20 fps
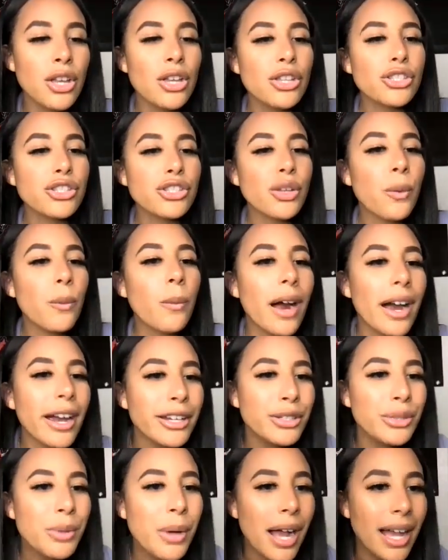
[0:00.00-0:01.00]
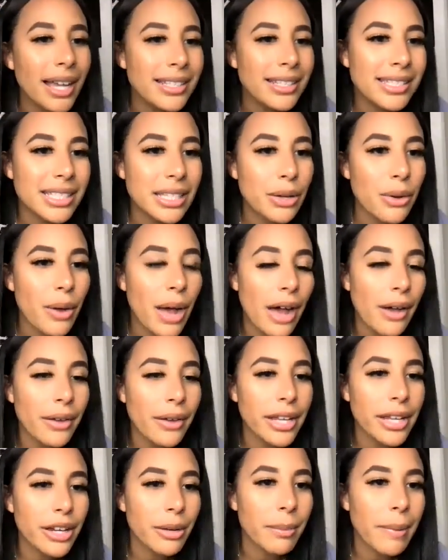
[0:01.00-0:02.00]
So why are you guys still out
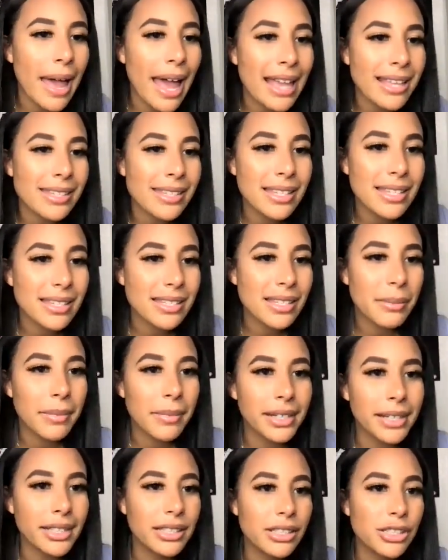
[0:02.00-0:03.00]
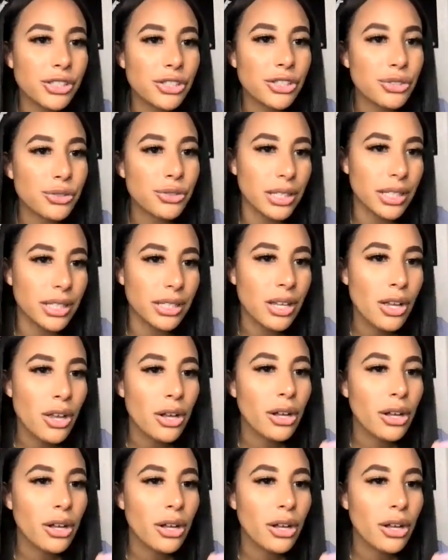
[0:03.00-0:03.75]
here passing somebody in the street,